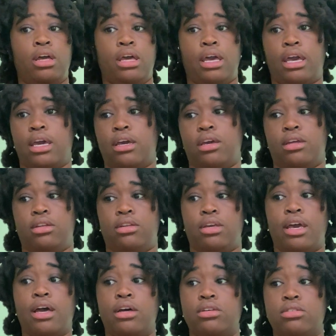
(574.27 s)
And
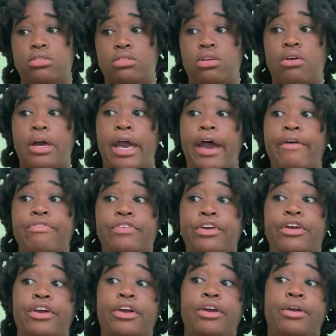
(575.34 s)
yeah, so
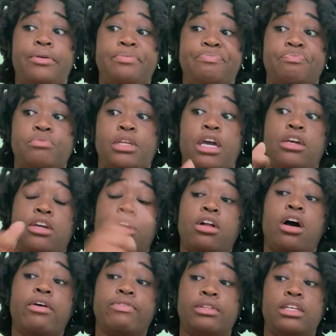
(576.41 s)
after I get
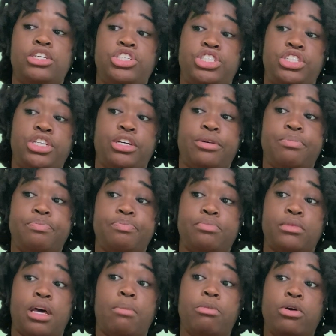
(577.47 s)
off of this ship,
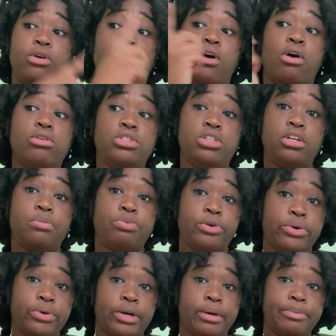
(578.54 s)
I'm gonna go to their
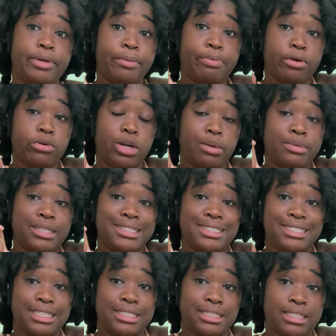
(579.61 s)
program. Their program is
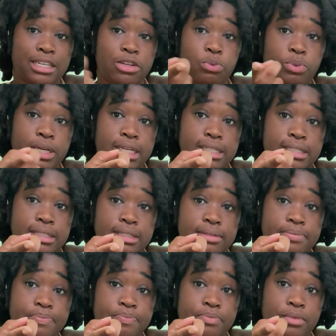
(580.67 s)
16 weeks.
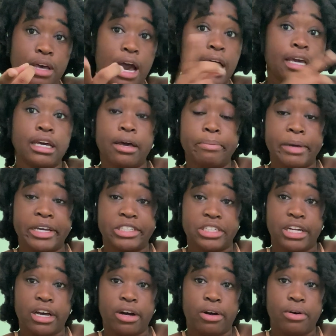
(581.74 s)
I can imagine
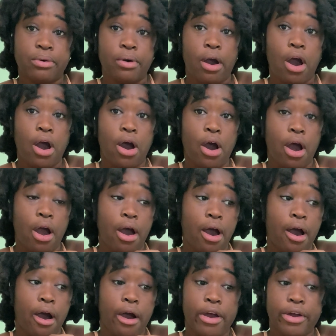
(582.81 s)
how
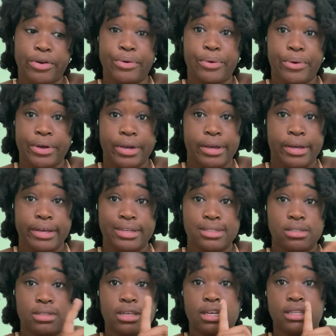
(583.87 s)
hardcore it is,
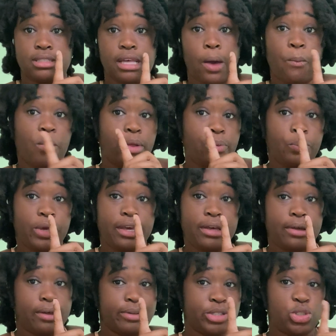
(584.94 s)
because that 1 week
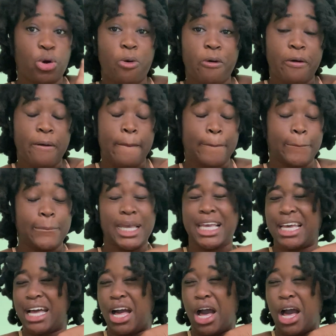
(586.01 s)
tore me